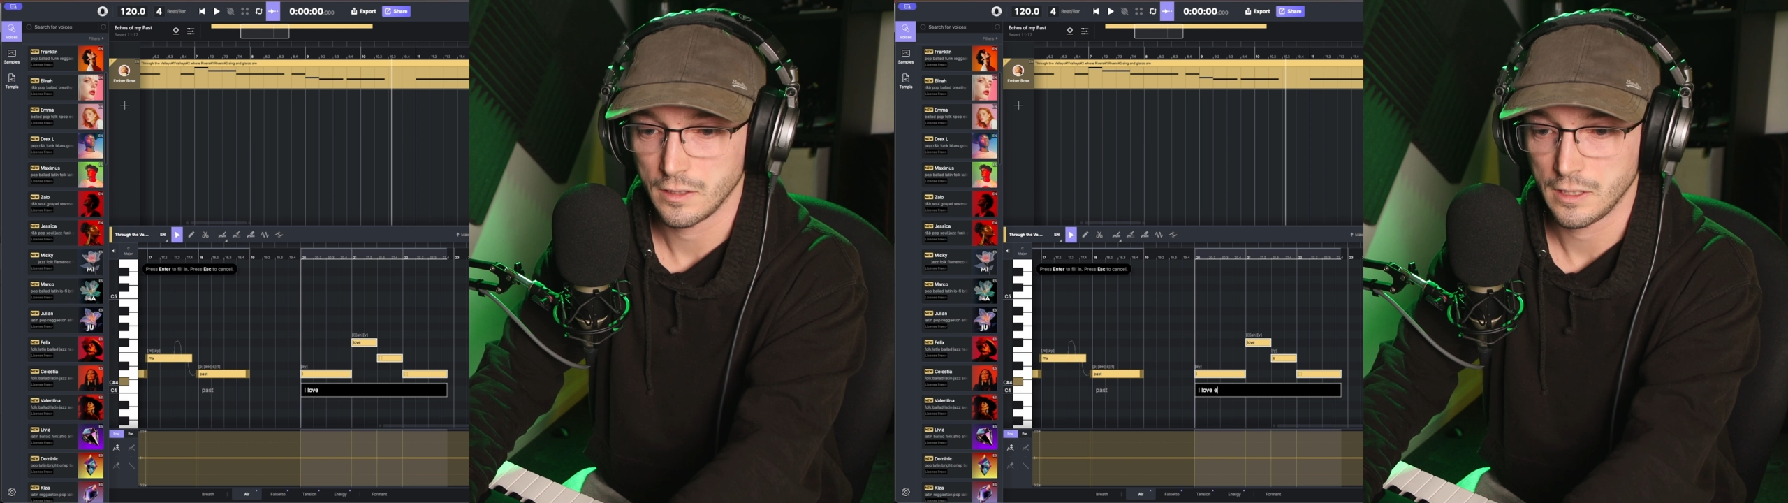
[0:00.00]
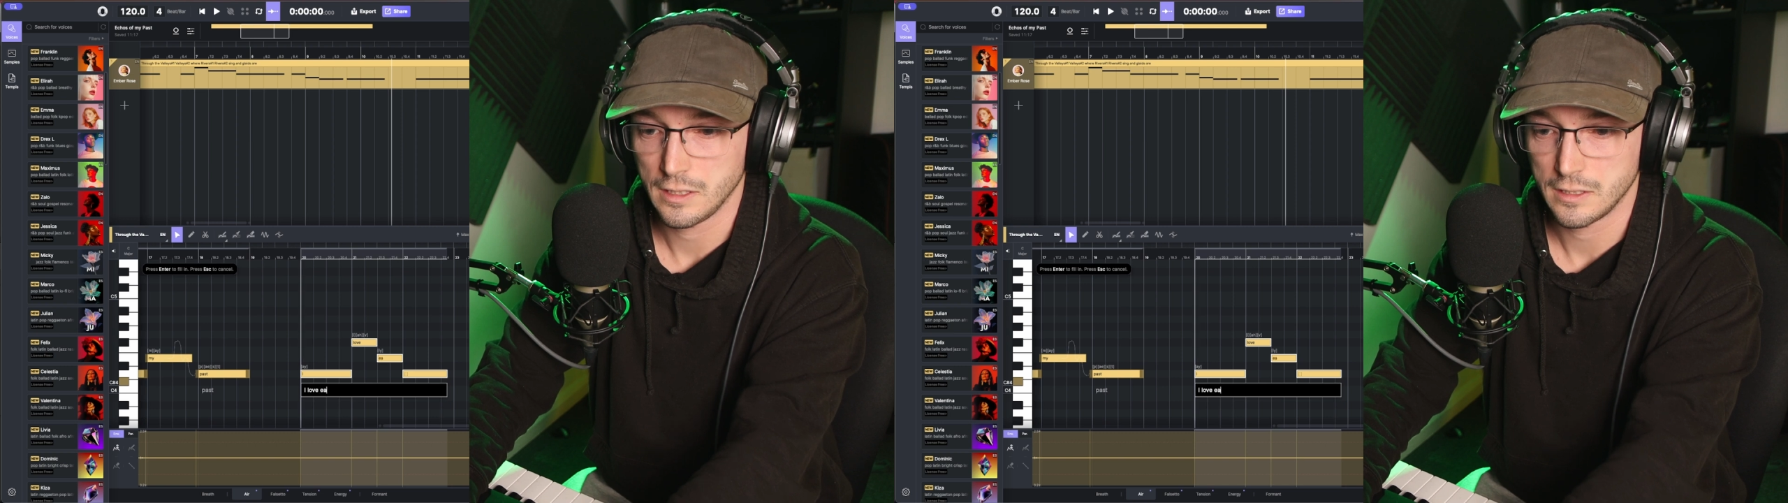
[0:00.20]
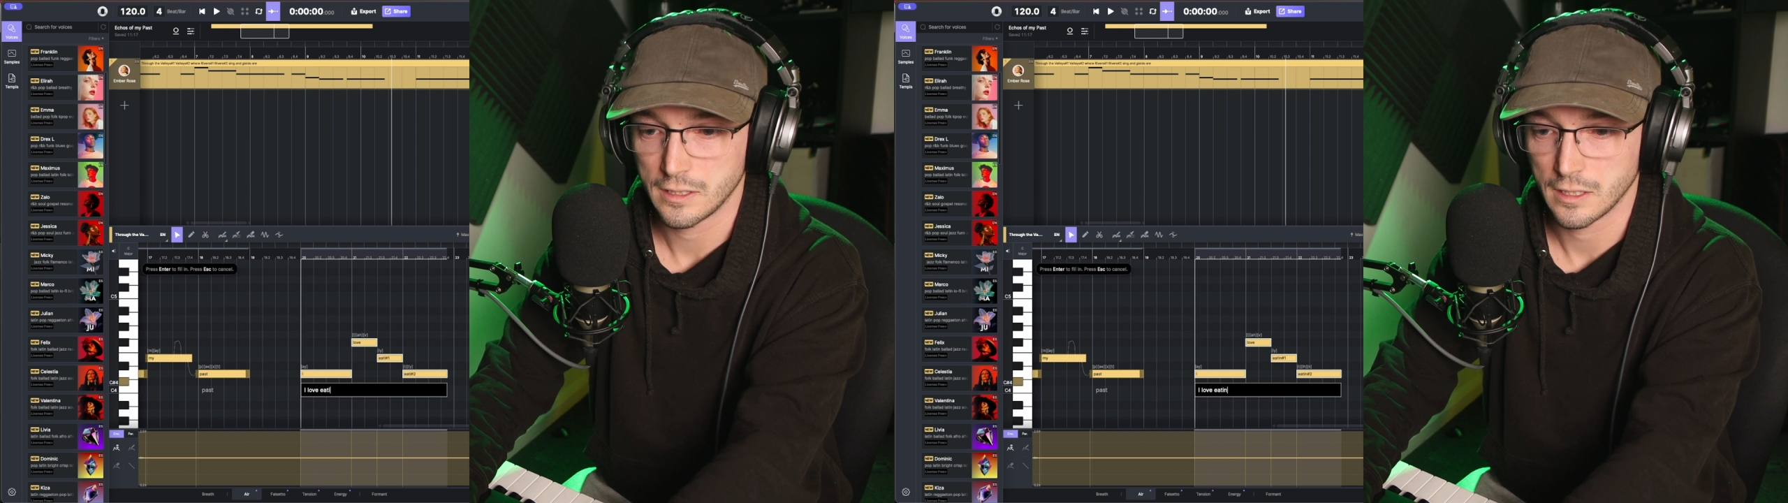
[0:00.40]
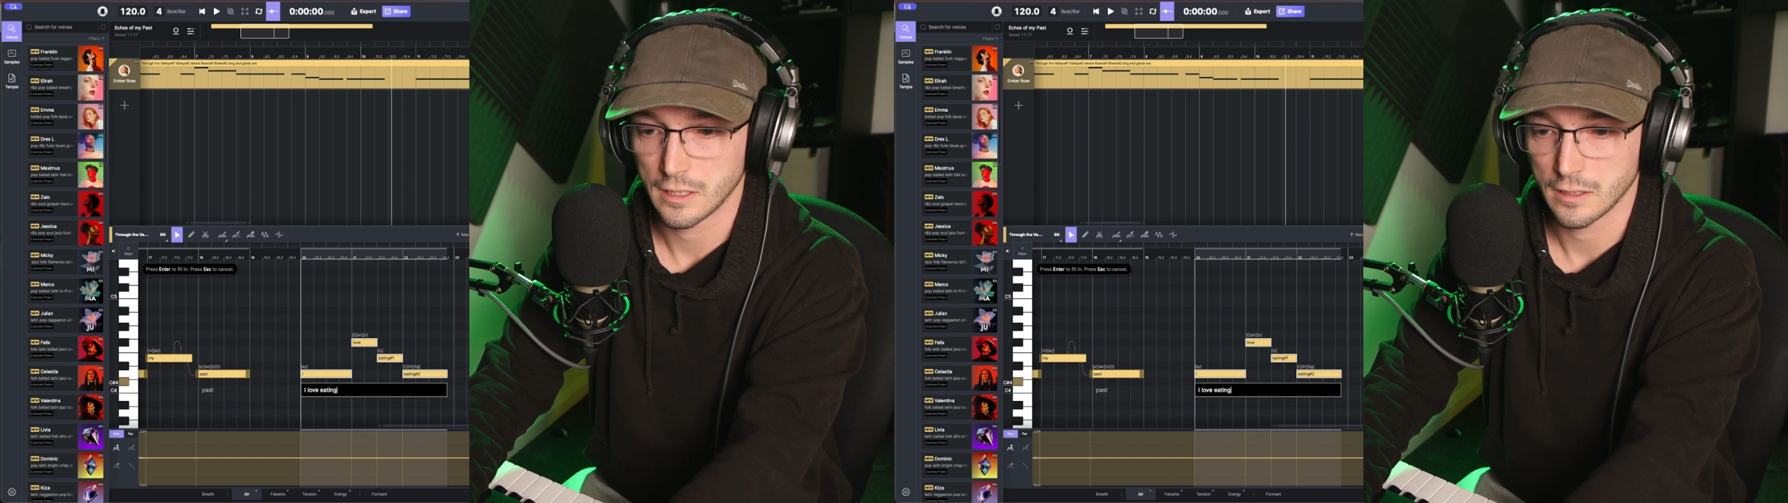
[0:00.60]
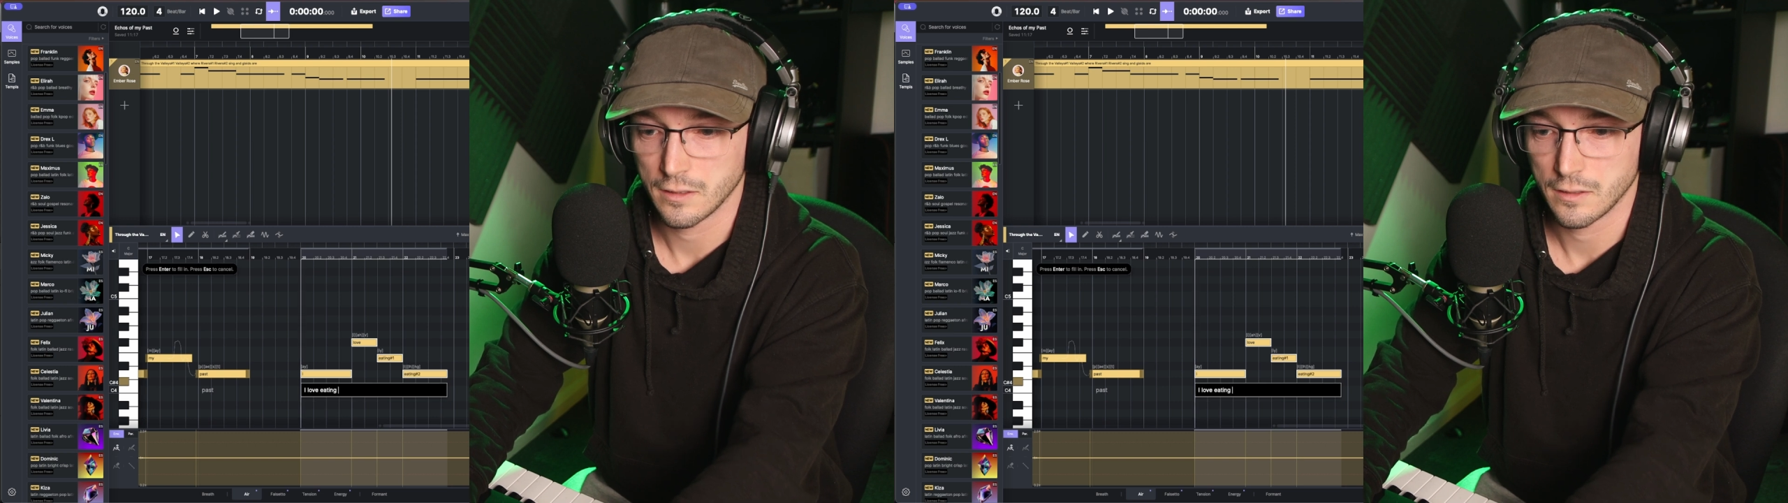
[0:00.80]

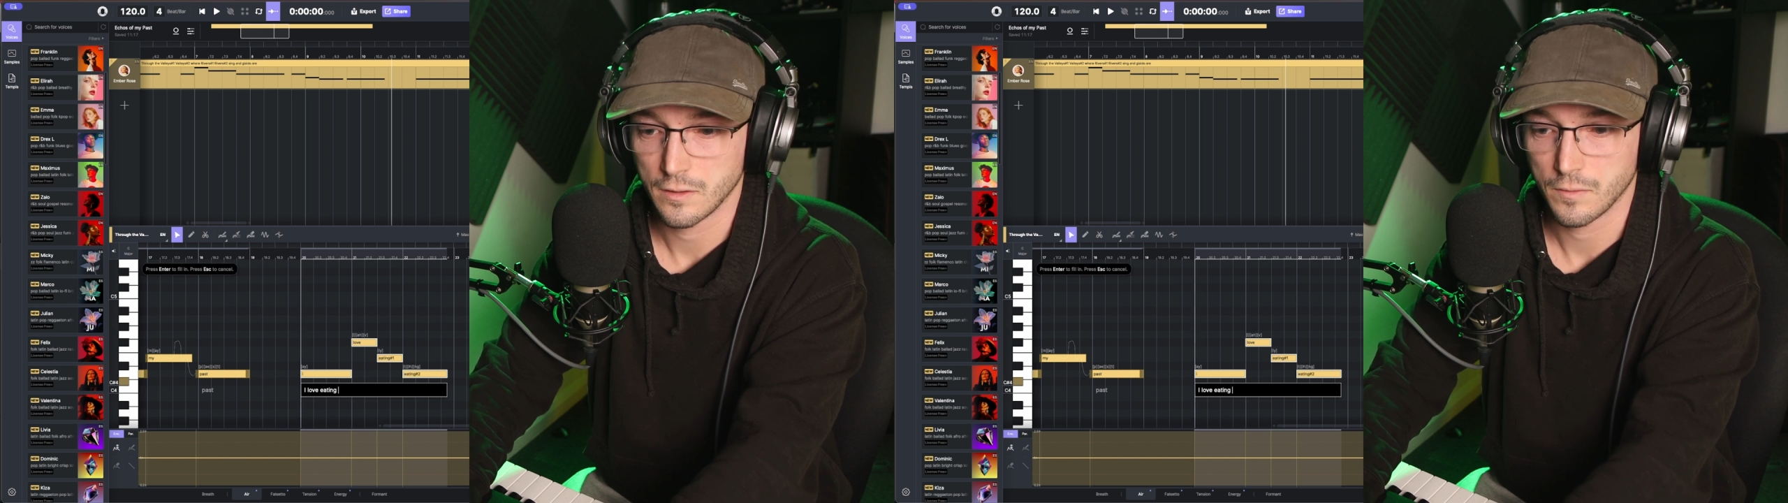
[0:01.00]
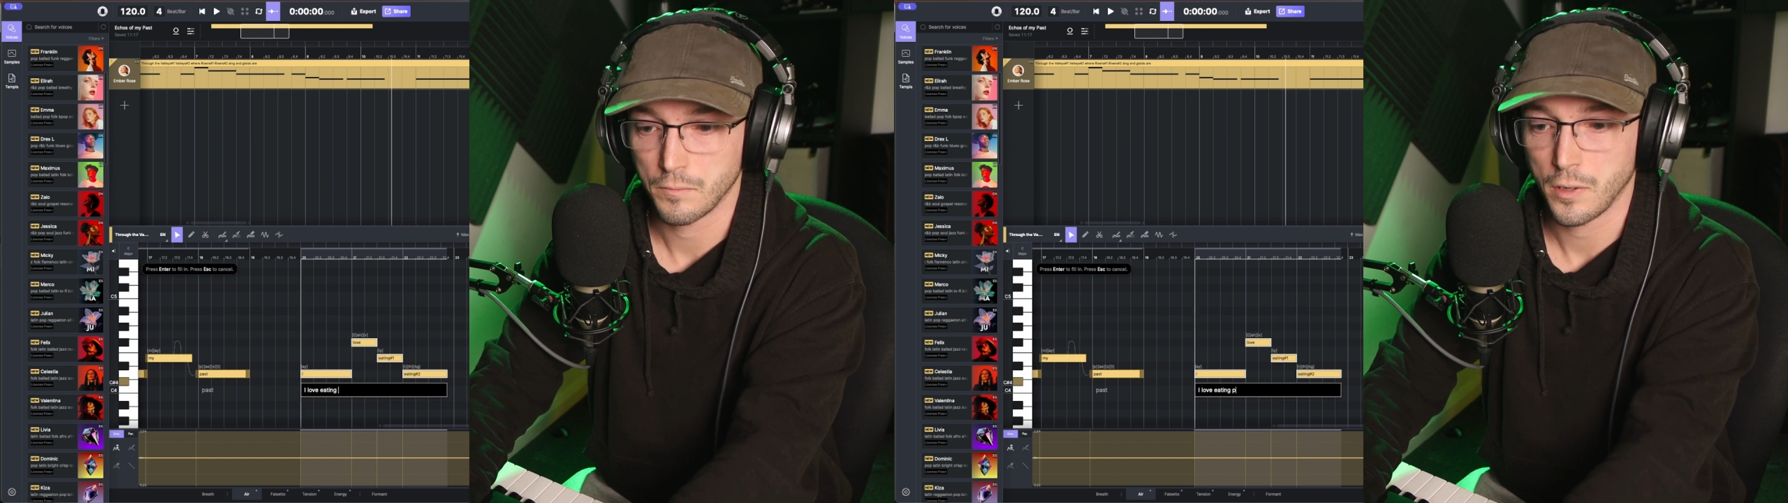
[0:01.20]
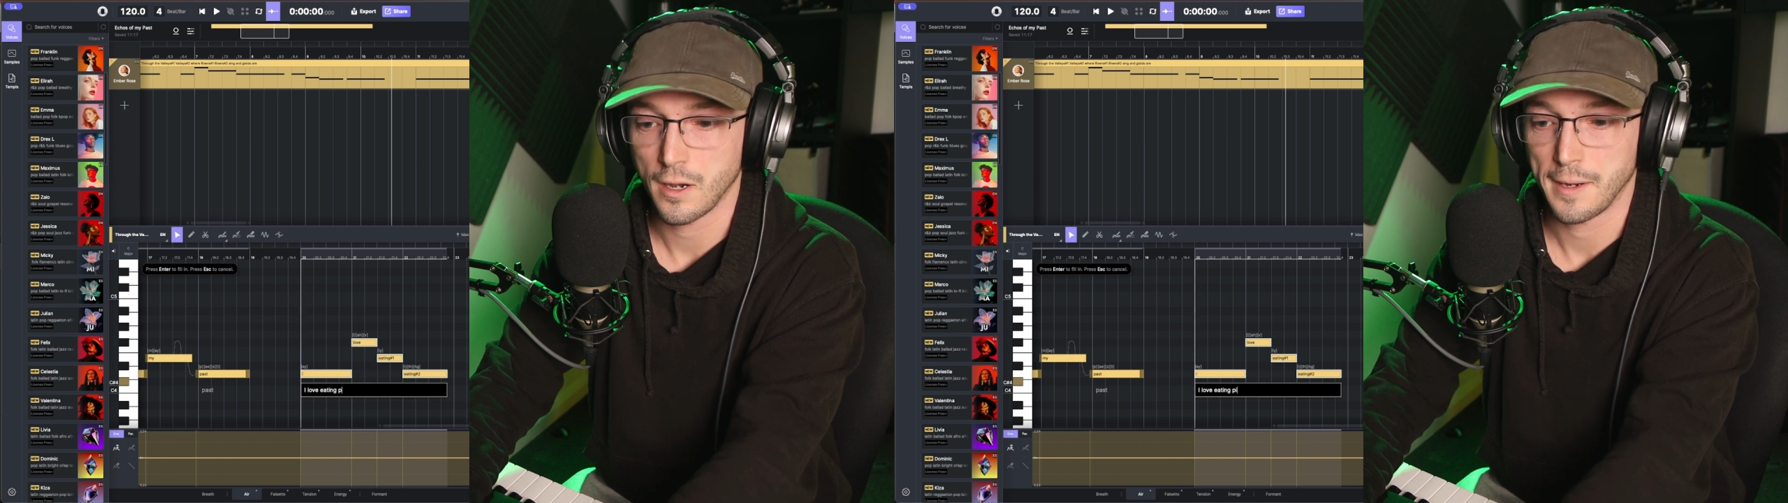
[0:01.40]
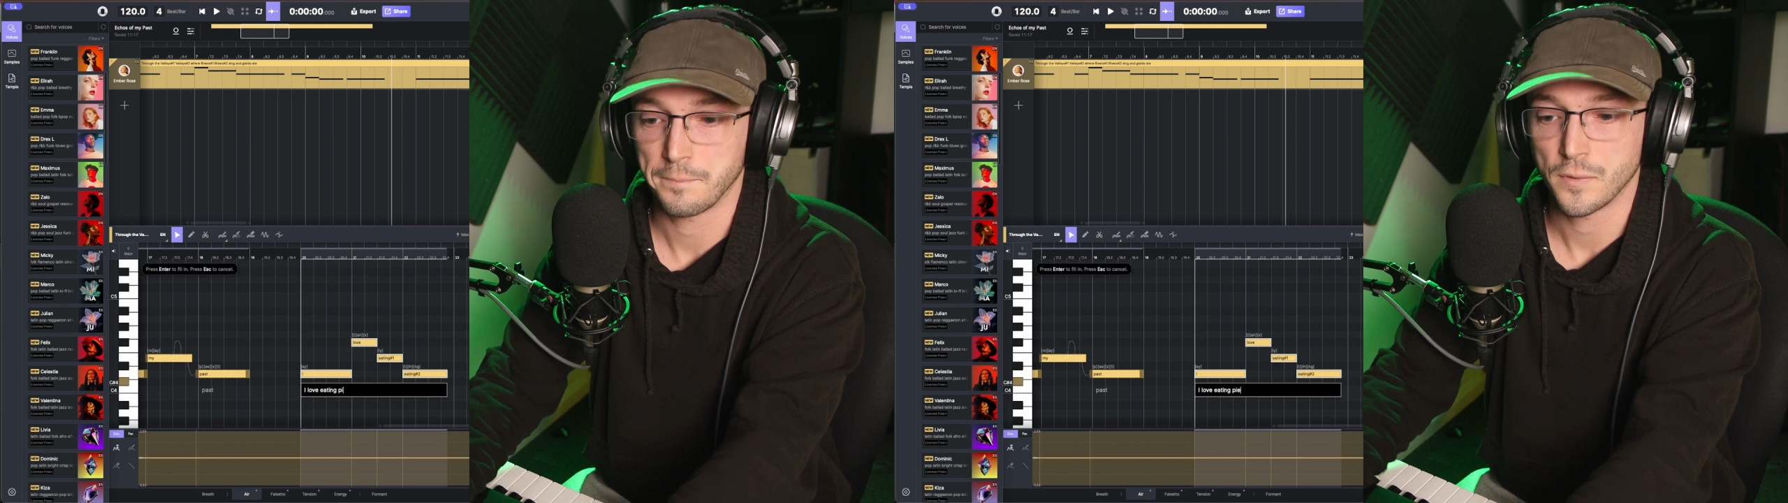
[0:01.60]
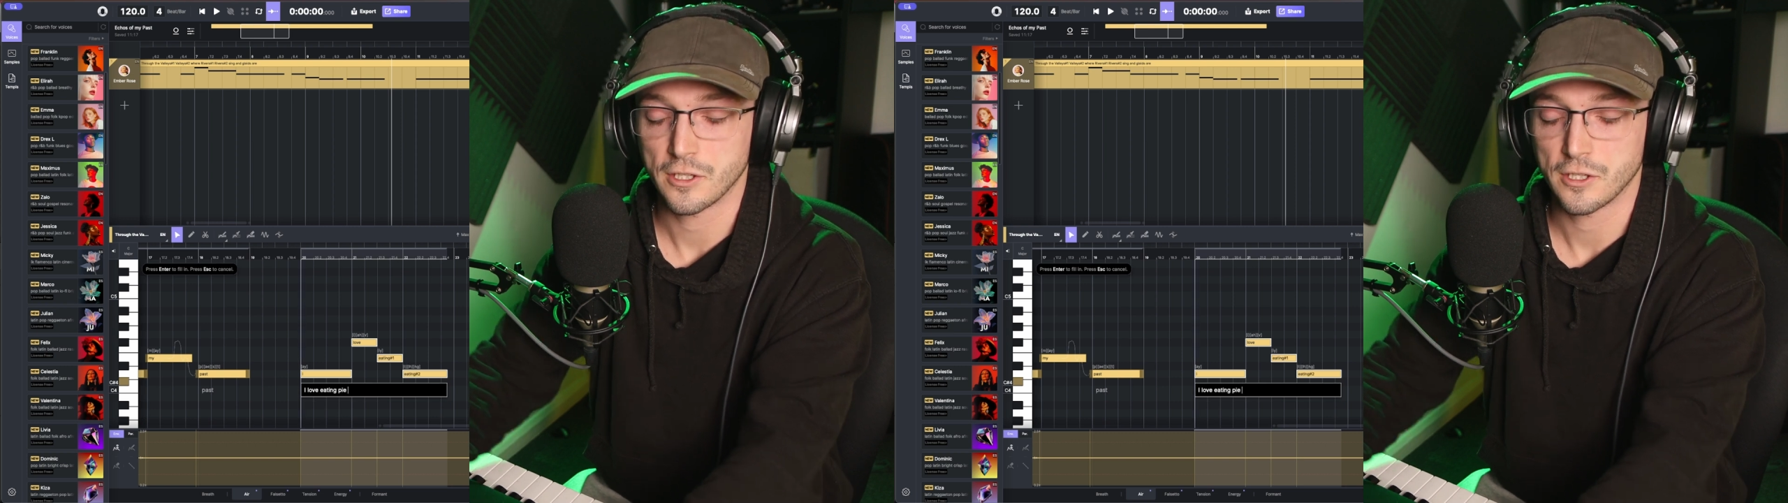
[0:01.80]
eating pie.